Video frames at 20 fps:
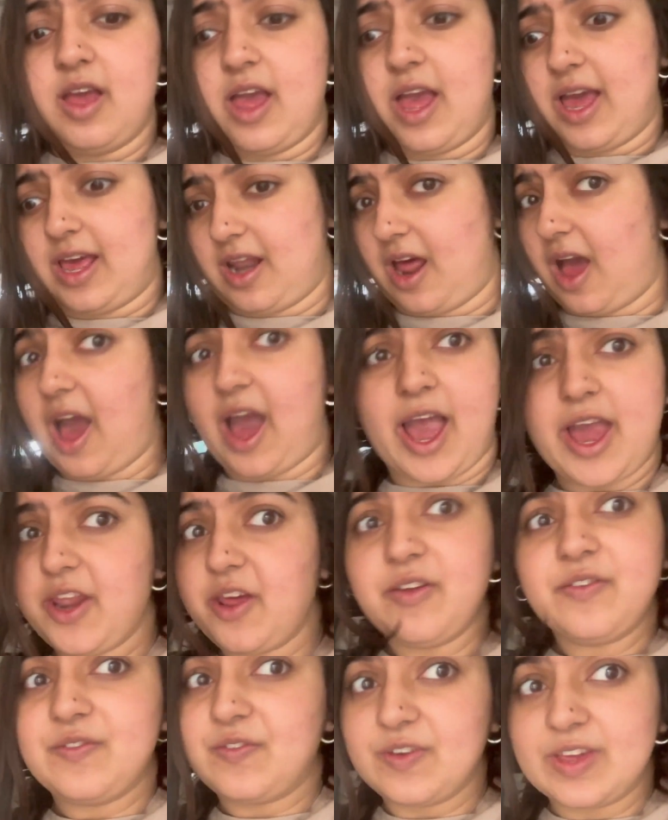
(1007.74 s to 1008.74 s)
and I
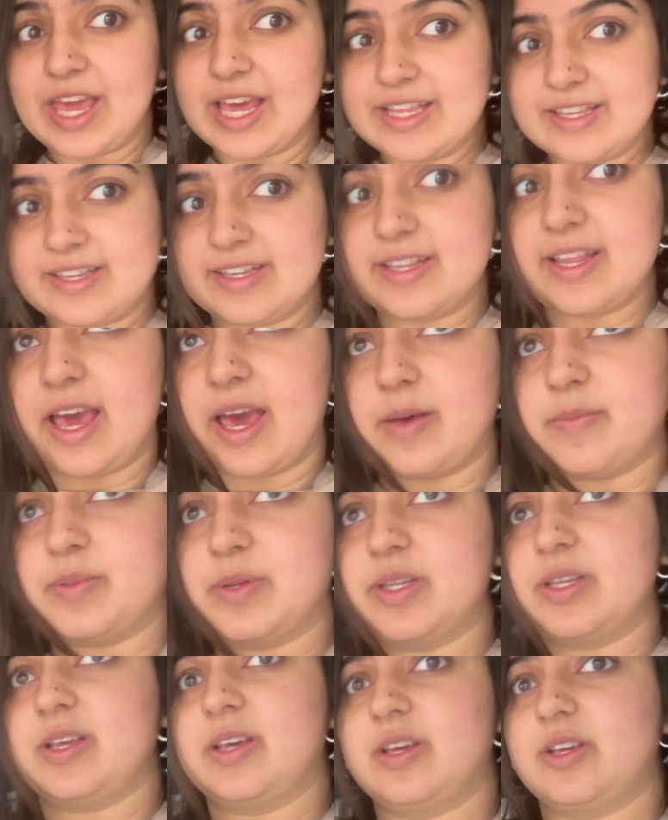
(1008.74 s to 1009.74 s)
don't forget
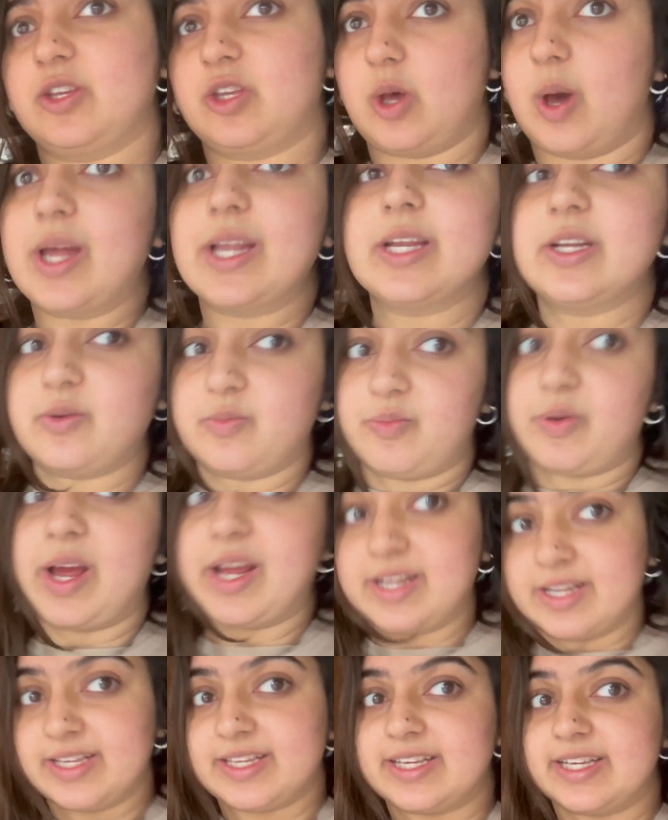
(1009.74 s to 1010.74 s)
steps. So I need to
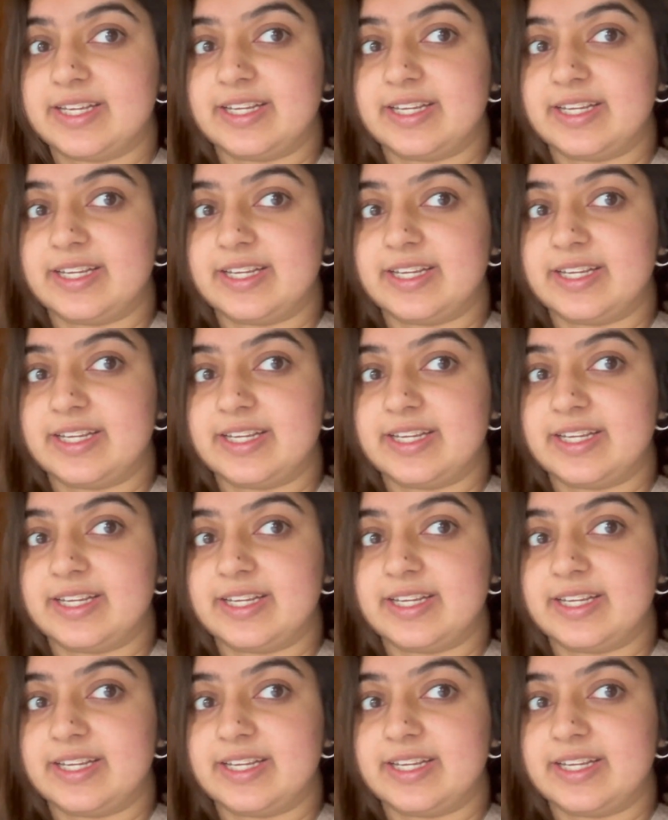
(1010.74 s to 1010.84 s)
practice it